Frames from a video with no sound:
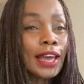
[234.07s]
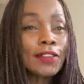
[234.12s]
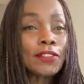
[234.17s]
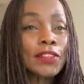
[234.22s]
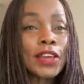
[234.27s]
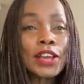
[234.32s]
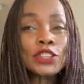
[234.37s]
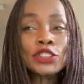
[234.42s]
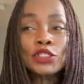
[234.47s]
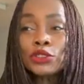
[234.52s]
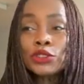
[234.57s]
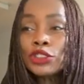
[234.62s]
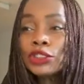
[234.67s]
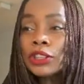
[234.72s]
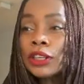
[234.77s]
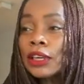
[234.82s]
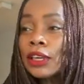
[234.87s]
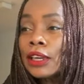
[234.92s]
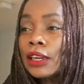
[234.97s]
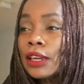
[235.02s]
They are
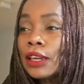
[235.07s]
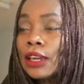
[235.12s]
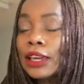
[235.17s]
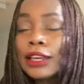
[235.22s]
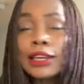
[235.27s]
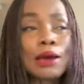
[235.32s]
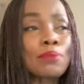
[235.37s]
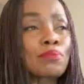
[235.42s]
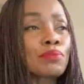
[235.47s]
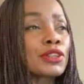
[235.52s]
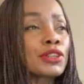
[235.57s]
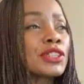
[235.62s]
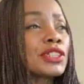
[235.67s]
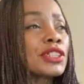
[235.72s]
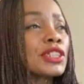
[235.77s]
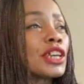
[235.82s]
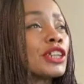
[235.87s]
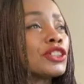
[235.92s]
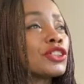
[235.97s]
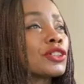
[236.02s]
usually in
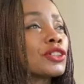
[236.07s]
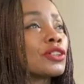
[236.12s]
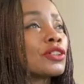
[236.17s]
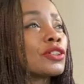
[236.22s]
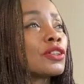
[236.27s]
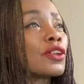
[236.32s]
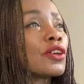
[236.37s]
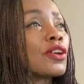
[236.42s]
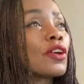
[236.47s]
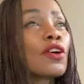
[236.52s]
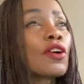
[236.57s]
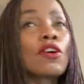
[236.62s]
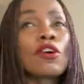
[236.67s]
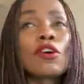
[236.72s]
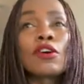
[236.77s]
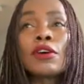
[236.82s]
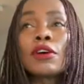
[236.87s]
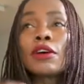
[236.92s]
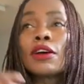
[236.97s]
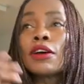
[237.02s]
appreciation
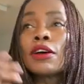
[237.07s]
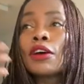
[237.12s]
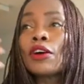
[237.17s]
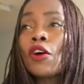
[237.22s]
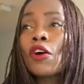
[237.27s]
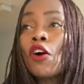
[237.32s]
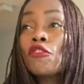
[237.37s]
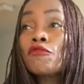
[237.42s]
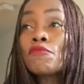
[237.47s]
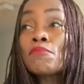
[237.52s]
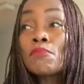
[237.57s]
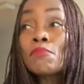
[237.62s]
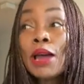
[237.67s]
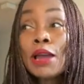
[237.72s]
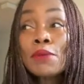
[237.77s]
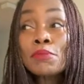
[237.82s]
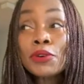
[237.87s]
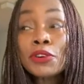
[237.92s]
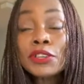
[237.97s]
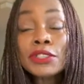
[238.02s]
of
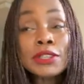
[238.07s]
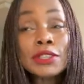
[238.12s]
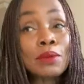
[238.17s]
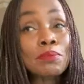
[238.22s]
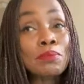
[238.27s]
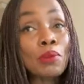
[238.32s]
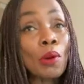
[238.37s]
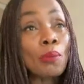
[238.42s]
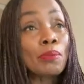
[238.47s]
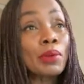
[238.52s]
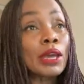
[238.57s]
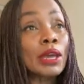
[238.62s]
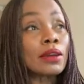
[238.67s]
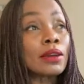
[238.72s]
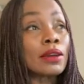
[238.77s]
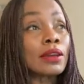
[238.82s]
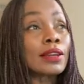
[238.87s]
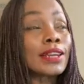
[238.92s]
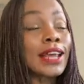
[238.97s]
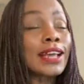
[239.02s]
memories that pop
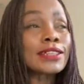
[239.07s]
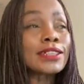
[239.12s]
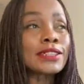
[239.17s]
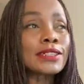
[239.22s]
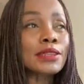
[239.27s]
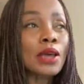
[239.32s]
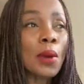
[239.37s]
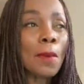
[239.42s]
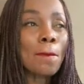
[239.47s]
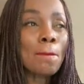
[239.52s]
in. That is,